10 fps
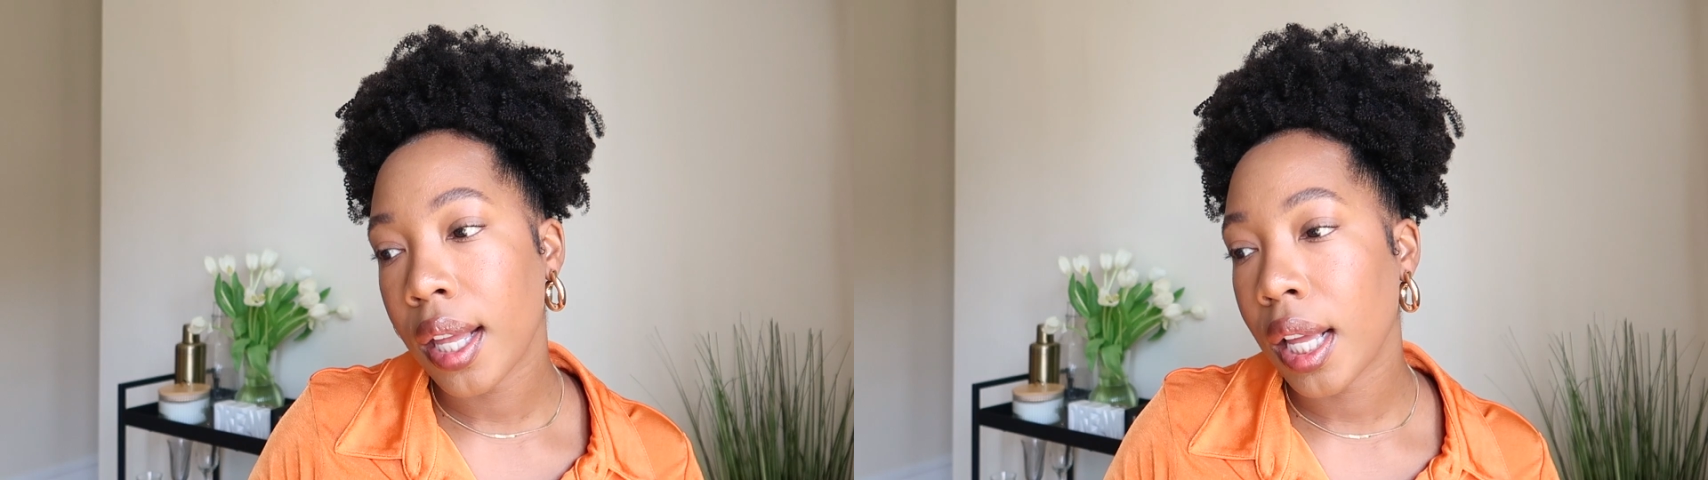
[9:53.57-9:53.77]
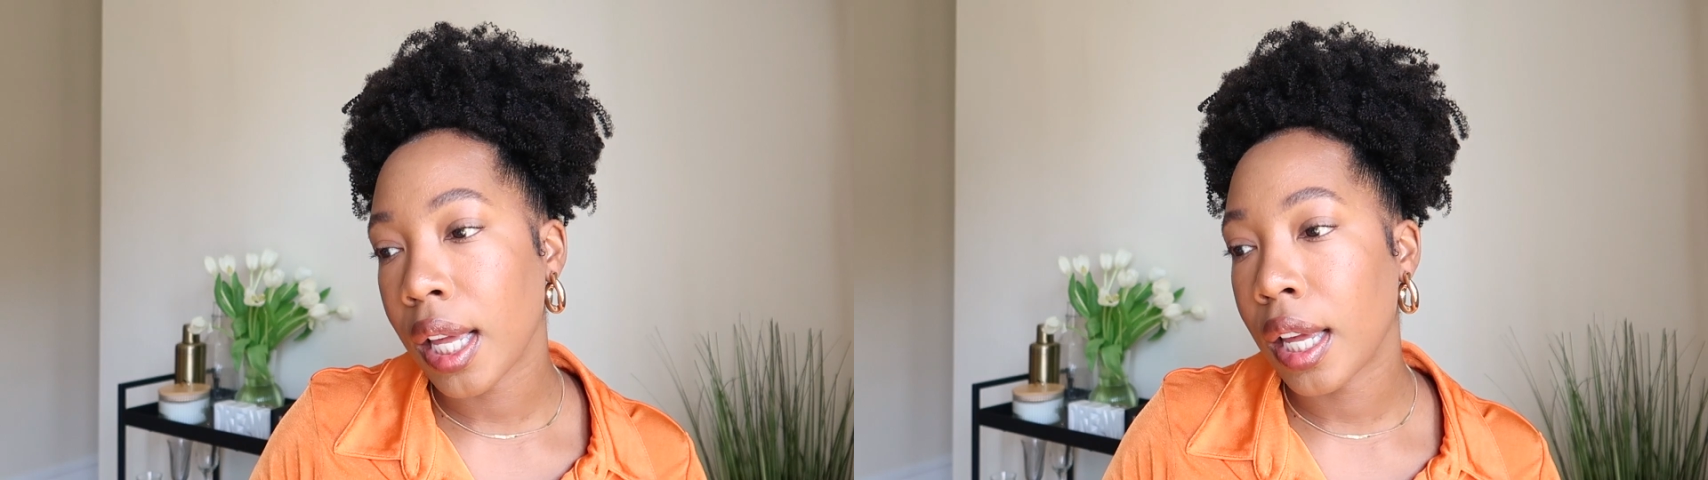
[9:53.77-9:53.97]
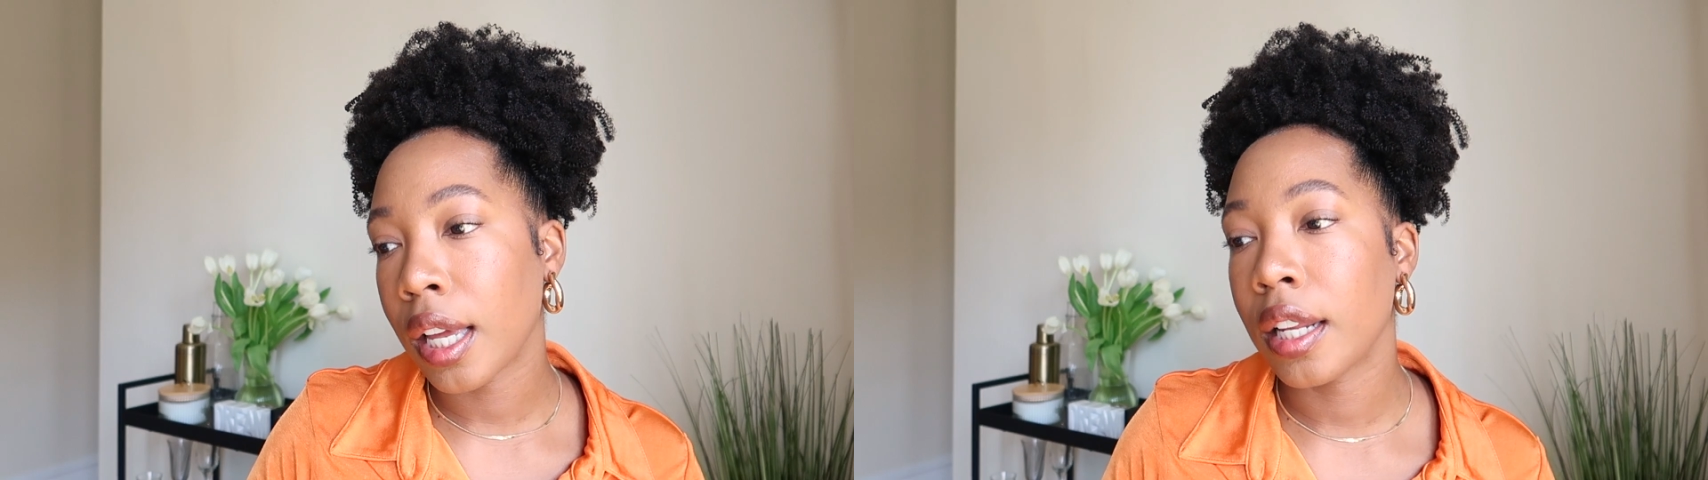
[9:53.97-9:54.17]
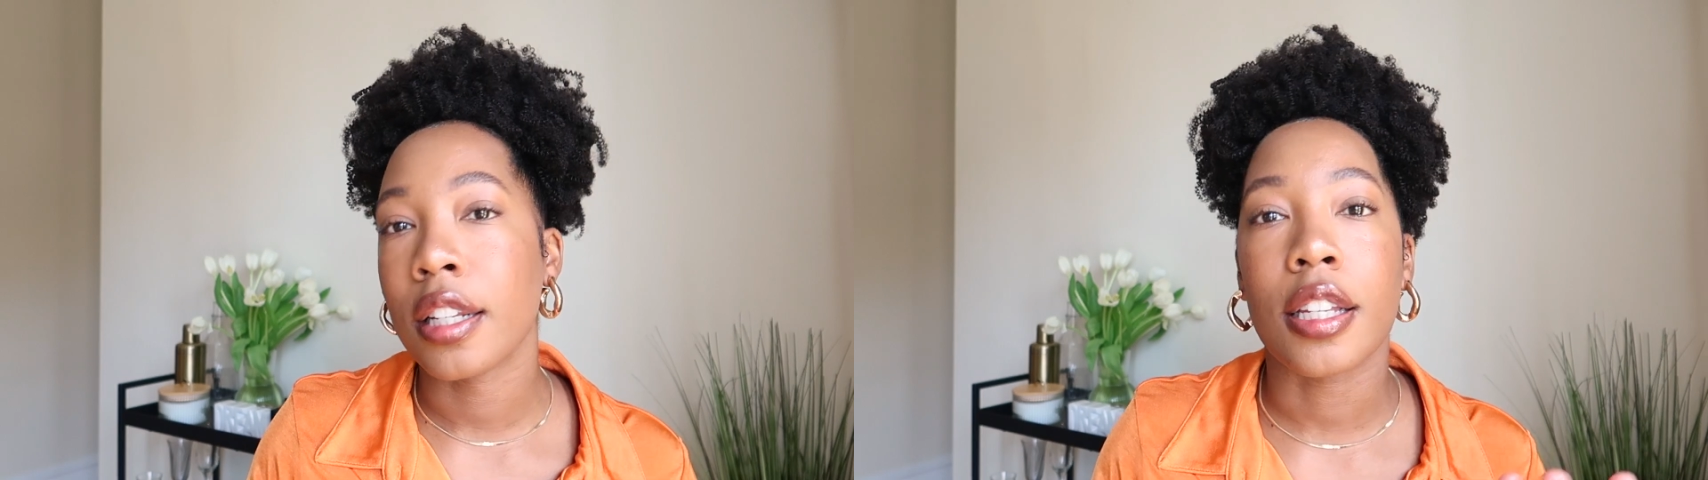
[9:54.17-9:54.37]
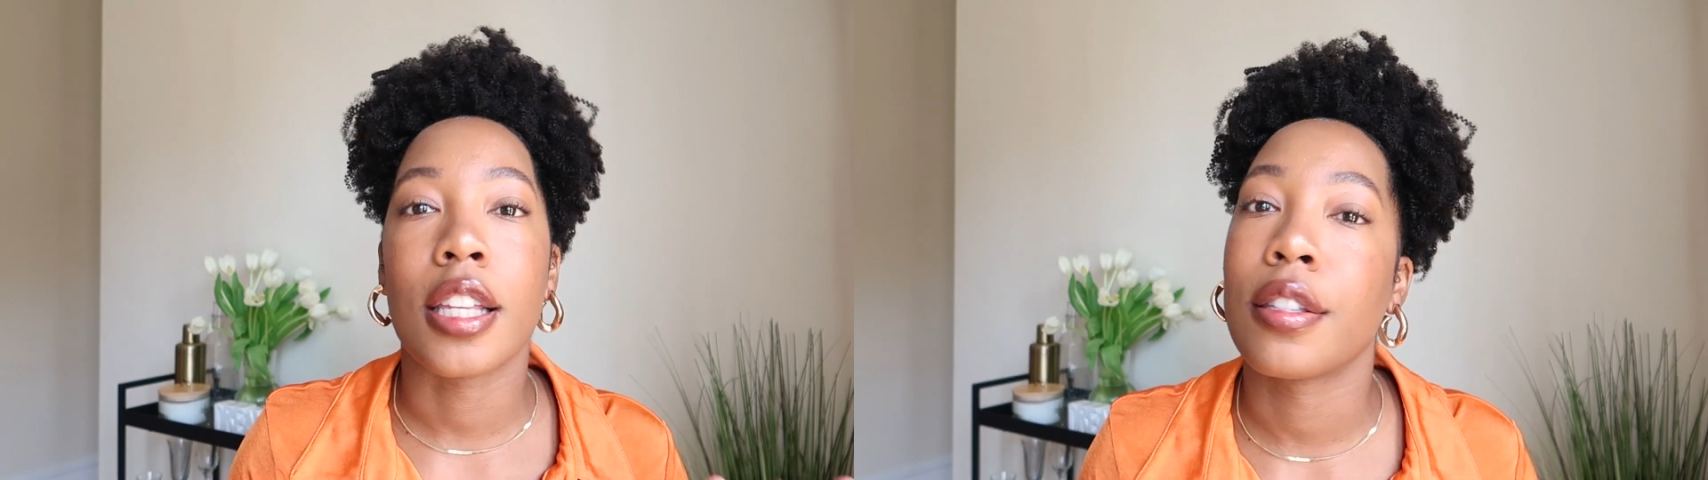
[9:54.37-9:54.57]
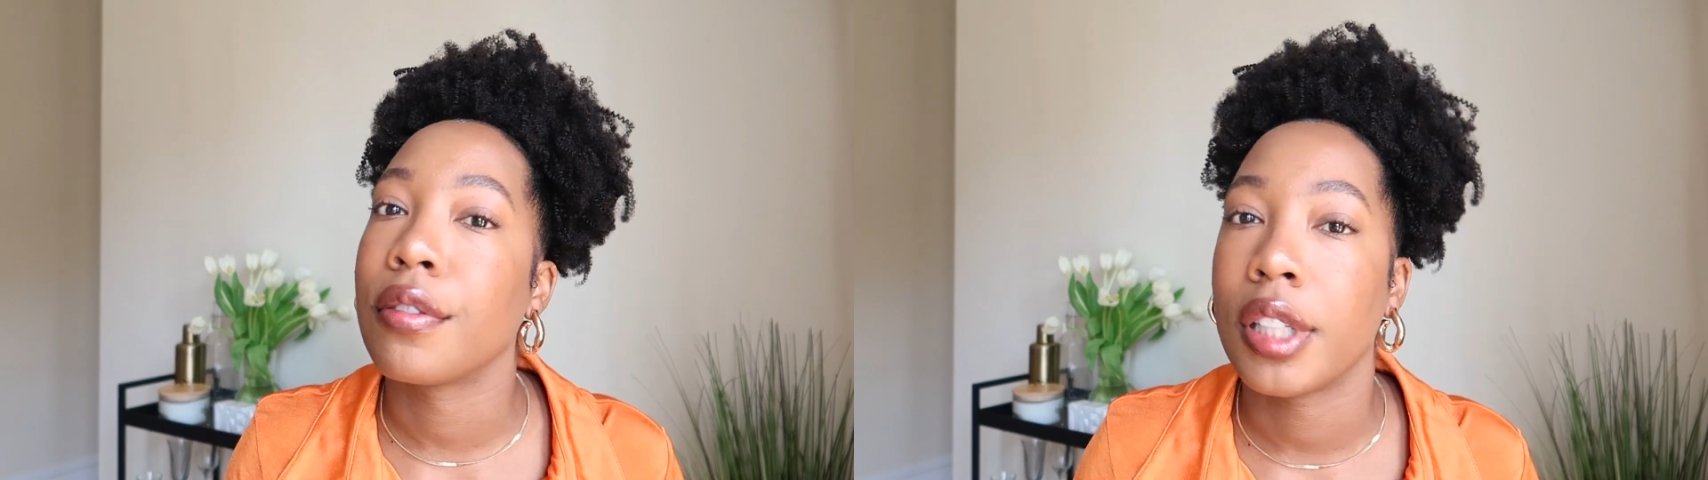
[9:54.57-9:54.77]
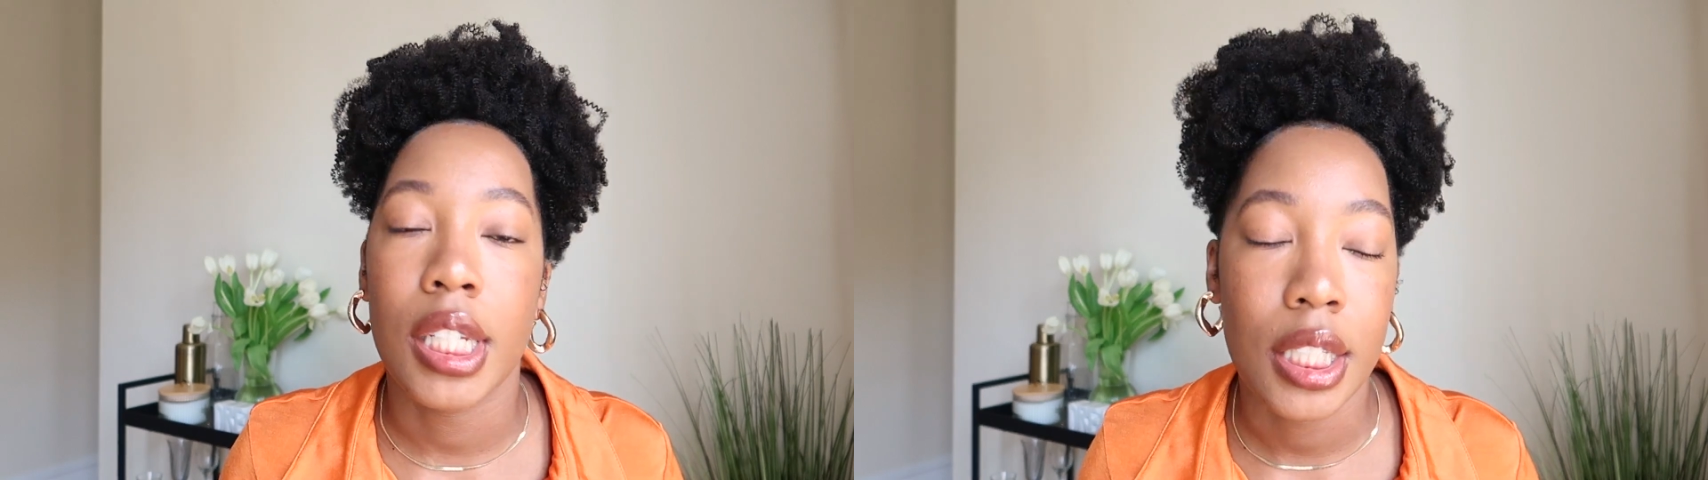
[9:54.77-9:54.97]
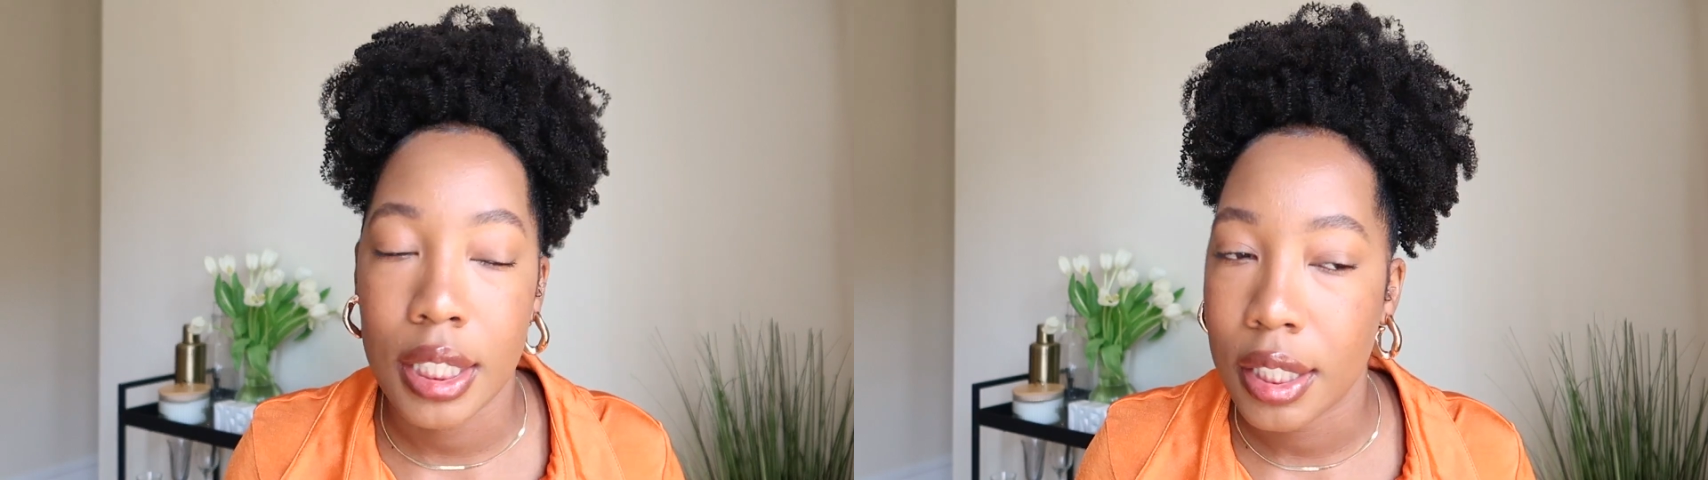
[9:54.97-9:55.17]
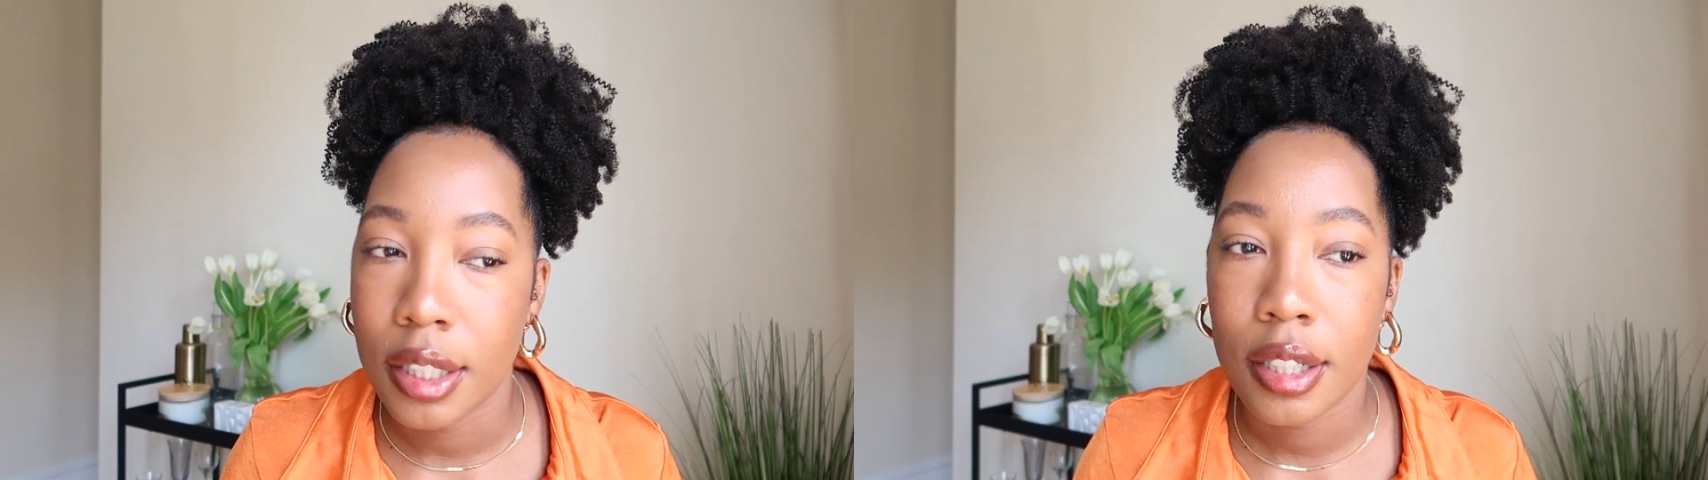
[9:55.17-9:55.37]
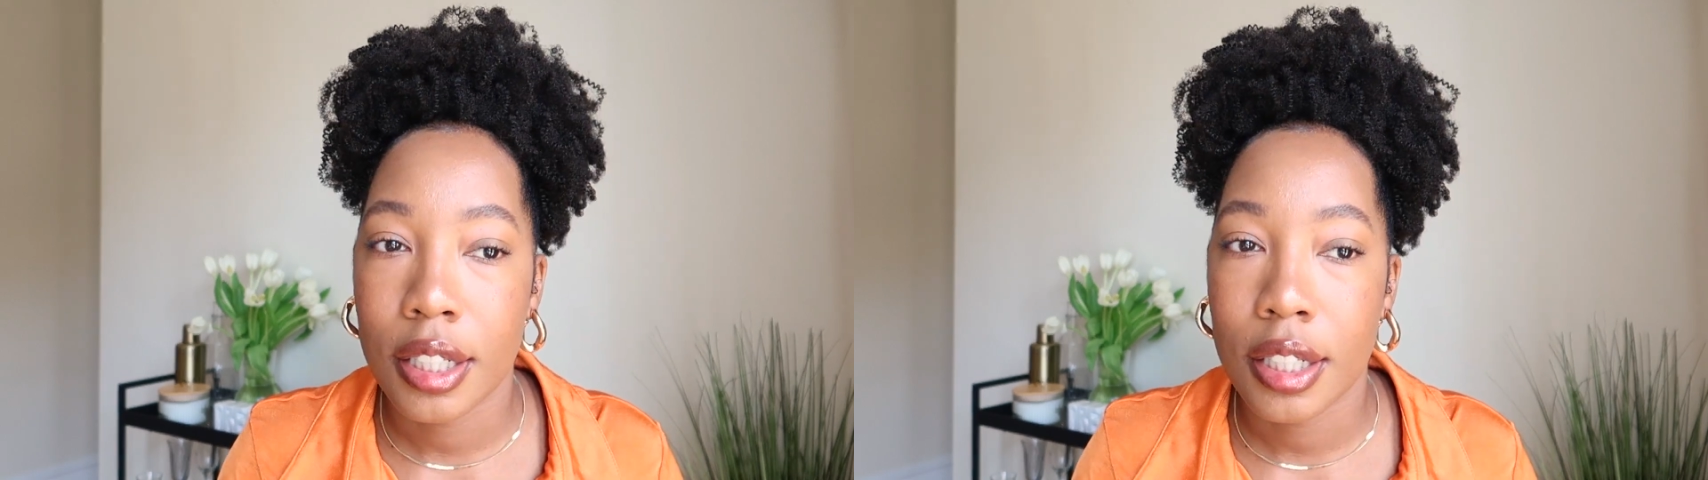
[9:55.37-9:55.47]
and it's really easy.